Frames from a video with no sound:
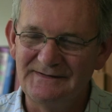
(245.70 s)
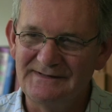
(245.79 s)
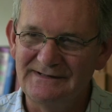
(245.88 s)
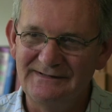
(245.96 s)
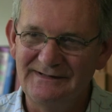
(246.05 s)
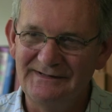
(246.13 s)
is
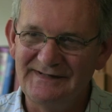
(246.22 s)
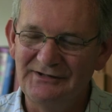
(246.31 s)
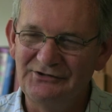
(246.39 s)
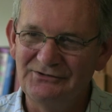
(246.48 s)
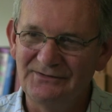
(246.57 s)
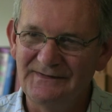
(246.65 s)
the
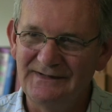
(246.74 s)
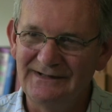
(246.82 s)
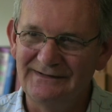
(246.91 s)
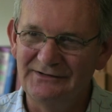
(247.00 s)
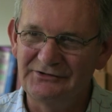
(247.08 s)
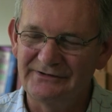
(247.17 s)
essential
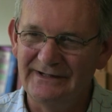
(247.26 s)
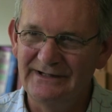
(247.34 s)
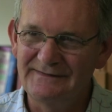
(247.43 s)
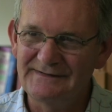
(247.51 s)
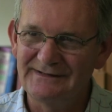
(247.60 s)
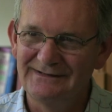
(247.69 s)
thing that
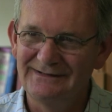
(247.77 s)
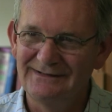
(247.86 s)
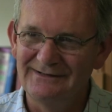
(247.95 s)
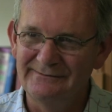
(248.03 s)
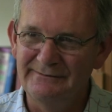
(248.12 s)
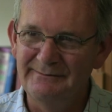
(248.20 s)
drives
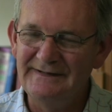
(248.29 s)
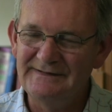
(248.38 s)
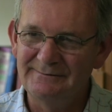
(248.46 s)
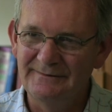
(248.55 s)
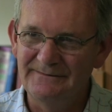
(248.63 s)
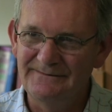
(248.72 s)
the
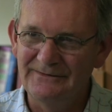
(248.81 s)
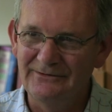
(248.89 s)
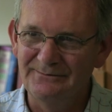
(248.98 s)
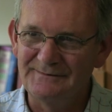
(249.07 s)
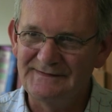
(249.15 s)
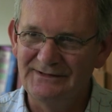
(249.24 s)
momentum of the
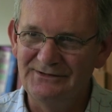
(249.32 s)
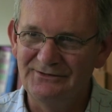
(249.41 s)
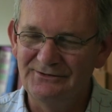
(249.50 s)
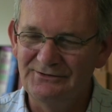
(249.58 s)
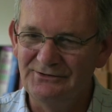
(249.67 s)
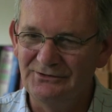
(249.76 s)
film. So
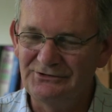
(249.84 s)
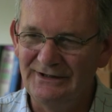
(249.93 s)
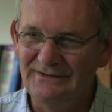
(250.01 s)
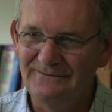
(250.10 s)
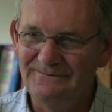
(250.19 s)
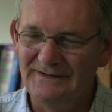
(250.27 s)
you're
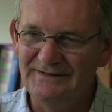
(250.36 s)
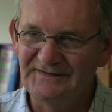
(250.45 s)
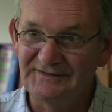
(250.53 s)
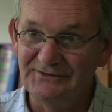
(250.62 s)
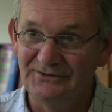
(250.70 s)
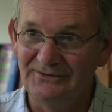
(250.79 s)
trying to find a
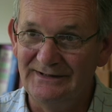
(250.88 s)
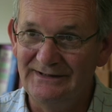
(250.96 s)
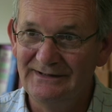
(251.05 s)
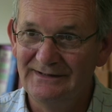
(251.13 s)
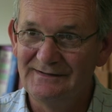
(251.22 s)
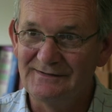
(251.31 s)
story.
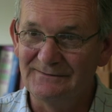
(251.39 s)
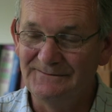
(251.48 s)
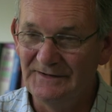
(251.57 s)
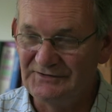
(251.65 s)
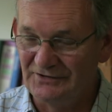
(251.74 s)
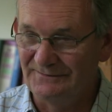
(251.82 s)
So
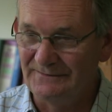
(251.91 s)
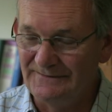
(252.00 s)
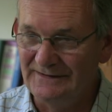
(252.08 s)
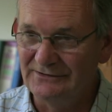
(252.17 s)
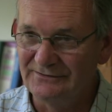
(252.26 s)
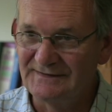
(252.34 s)
first you have to
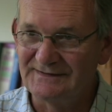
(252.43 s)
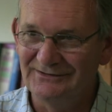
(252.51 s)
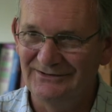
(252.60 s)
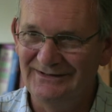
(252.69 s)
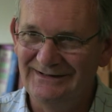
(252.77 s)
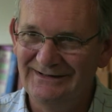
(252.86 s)
find a good
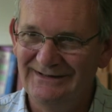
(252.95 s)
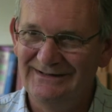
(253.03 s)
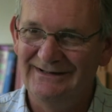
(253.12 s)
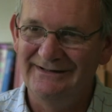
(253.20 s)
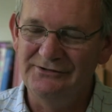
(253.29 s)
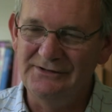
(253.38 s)
story,
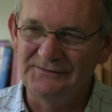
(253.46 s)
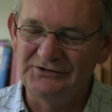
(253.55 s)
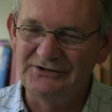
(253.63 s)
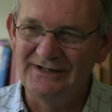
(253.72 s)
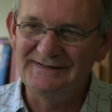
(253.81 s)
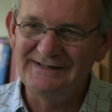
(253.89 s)
and then you have to
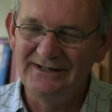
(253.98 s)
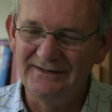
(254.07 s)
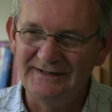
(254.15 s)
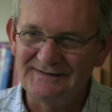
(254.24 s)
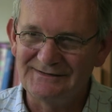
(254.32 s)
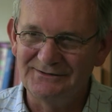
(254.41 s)
try and tell
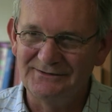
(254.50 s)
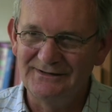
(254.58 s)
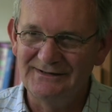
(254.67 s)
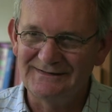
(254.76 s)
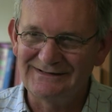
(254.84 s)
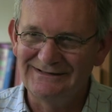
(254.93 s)
that
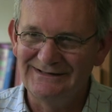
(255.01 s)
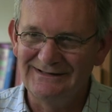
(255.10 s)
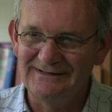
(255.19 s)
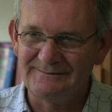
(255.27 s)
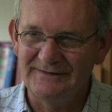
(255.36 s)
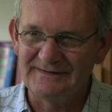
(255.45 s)
story as clearly
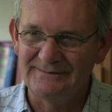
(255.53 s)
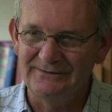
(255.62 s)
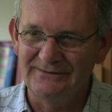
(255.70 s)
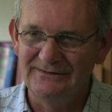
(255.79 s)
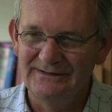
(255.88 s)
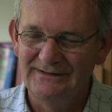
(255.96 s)
as
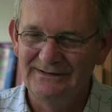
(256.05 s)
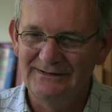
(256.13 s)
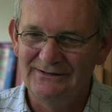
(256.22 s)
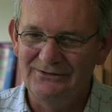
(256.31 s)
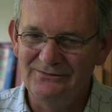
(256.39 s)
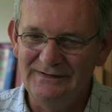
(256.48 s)
possible.
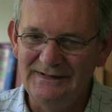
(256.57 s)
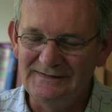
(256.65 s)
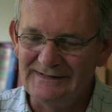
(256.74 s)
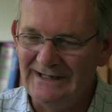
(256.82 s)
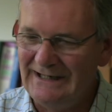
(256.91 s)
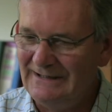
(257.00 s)
You need
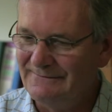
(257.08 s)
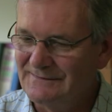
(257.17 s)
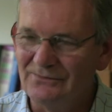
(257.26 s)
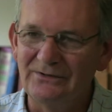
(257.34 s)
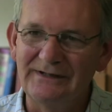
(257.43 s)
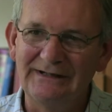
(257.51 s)
to have
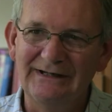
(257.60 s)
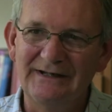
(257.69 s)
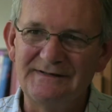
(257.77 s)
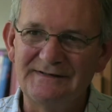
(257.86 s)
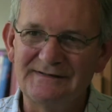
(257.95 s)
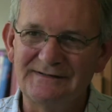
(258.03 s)
talking
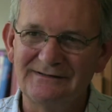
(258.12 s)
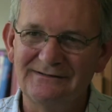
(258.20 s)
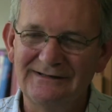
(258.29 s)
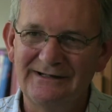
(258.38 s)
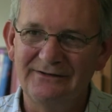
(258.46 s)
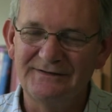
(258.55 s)
heads to
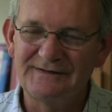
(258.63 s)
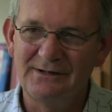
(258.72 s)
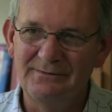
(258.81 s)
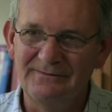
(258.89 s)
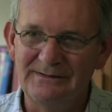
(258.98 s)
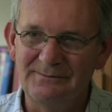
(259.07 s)
lay on
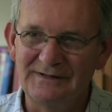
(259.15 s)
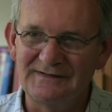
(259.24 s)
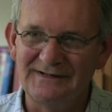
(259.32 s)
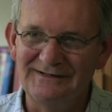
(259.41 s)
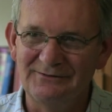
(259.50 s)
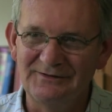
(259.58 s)
top of it,
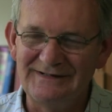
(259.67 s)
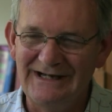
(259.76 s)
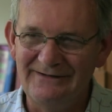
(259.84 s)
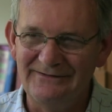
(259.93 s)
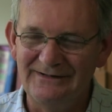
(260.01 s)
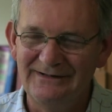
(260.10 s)
because I don't want to
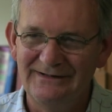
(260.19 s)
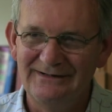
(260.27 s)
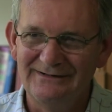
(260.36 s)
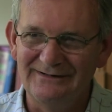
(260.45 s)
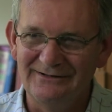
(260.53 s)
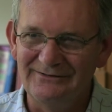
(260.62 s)
have a
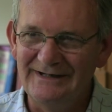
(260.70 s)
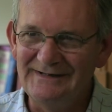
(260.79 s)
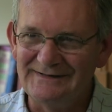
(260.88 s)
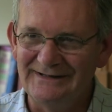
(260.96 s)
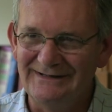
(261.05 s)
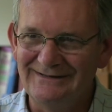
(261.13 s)

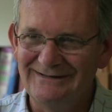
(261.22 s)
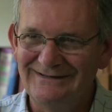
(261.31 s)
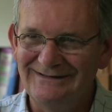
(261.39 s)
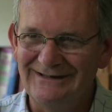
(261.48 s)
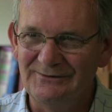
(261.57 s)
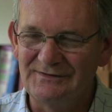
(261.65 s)
narrator.
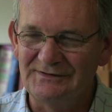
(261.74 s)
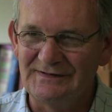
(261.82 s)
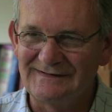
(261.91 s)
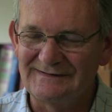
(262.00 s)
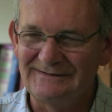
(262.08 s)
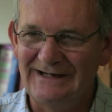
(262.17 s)
I want to
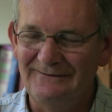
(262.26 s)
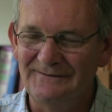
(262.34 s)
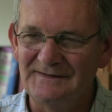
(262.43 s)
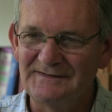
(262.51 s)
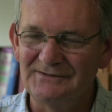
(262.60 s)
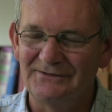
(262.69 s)
just have
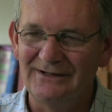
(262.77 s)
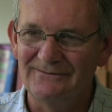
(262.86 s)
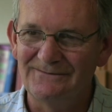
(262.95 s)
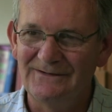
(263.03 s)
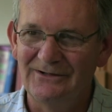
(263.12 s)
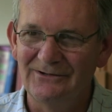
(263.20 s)
the story
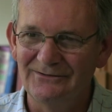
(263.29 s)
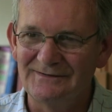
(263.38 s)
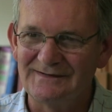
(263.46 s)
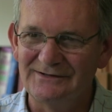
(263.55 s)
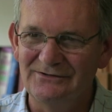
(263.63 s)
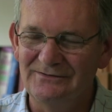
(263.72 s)
unfold.
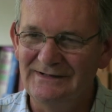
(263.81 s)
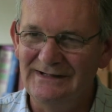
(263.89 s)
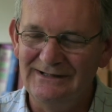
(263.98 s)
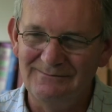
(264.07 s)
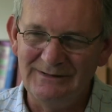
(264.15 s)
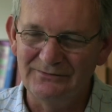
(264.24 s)
So you
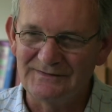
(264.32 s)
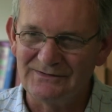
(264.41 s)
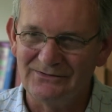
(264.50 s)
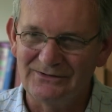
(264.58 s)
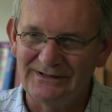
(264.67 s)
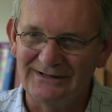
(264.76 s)
need people
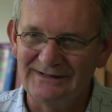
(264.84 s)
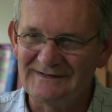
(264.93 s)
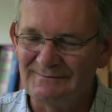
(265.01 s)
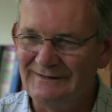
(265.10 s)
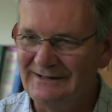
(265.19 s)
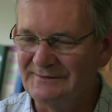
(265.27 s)
talking and
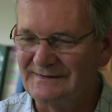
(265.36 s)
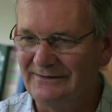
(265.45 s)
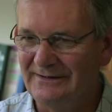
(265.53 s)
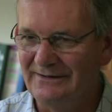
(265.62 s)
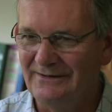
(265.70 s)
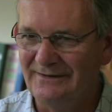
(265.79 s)
explaining what's
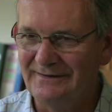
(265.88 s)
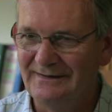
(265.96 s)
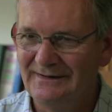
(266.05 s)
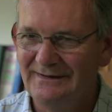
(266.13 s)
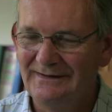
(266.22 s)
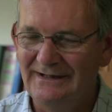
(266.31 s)
going on,
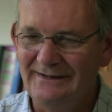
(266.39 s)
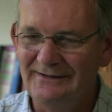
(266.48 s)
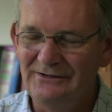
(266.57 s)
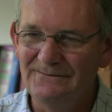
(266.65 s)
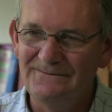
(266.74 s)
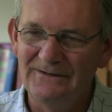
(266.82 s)
and
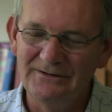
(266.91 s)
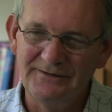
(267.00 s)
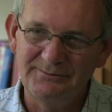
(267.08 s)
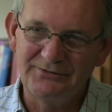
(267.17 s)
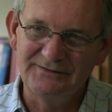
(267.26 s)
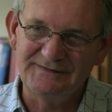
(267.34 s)
then you follow the
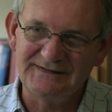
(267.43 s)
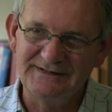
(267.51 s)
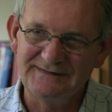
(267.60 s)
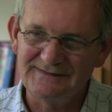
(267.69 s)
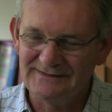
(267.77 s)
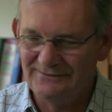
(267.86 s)

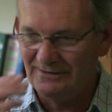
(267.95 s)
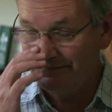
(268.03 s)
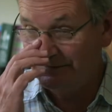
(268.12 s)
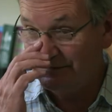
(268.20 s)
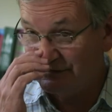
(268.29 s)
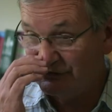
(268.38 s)
process. So
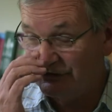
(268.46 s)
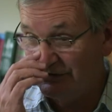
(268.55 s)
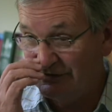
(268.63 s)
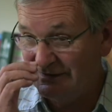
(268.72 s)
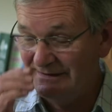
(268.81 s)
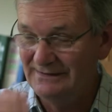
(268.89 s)
often it's a
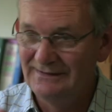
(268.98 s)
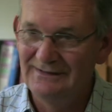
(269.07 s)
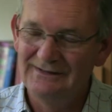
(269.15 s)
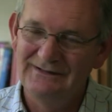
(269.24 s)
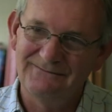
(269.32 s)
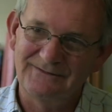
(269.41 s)
journey.
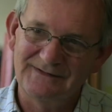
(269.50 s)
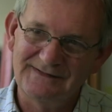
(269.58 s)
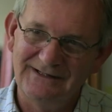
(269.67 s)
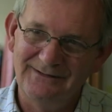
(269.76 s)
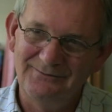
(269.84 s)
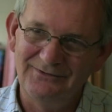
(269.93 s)
For
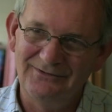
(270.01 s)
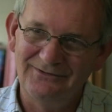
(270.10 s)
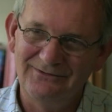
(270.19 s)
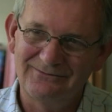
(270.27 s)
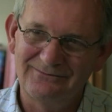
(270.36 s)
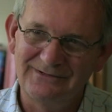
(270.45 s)

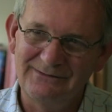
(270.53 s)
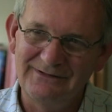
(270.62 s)
example, we